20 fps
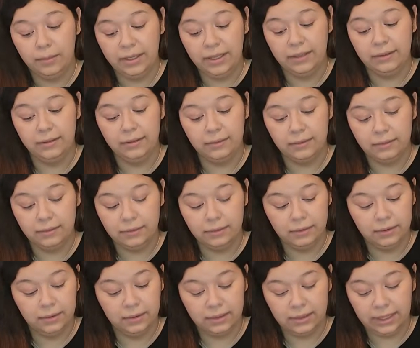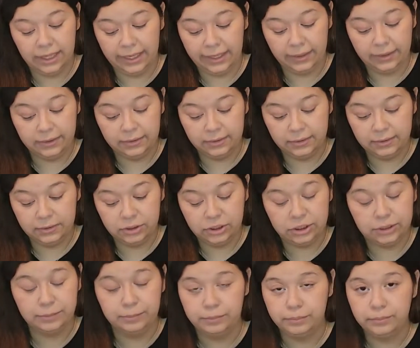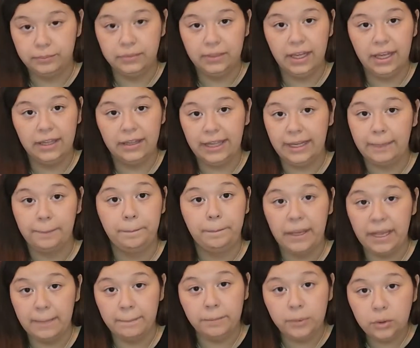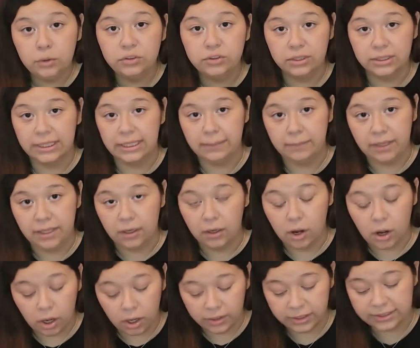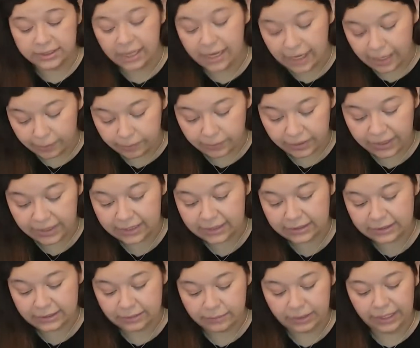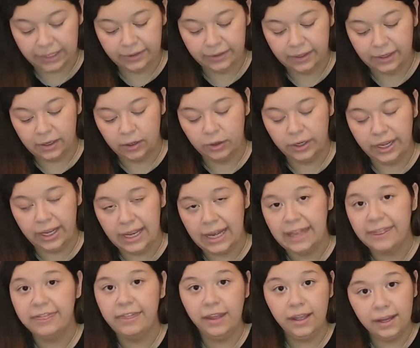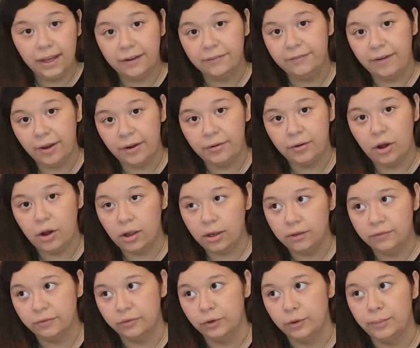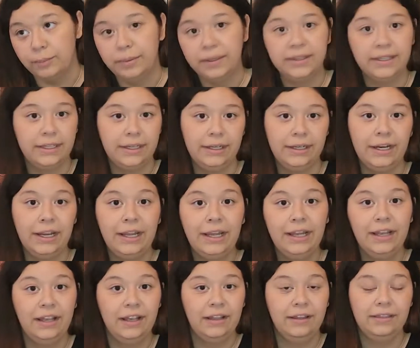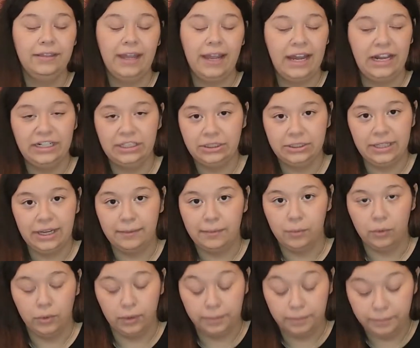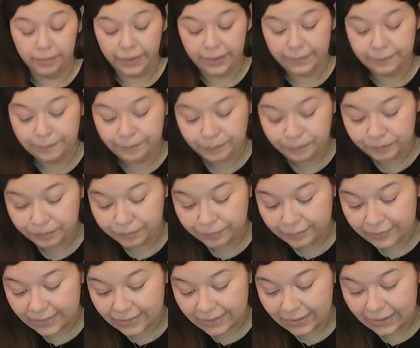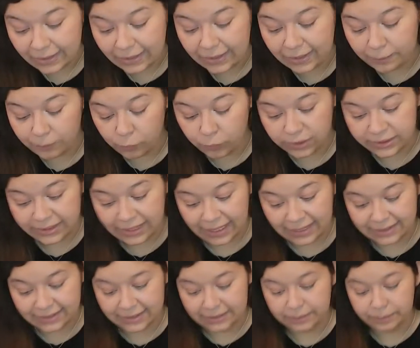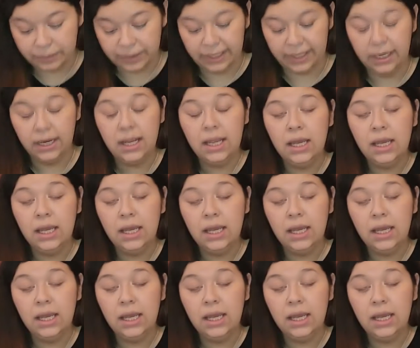in like just like bamboozling me all the time, because I'm like, okay, I think I found all of them, but then they actually have more, but more sizes. But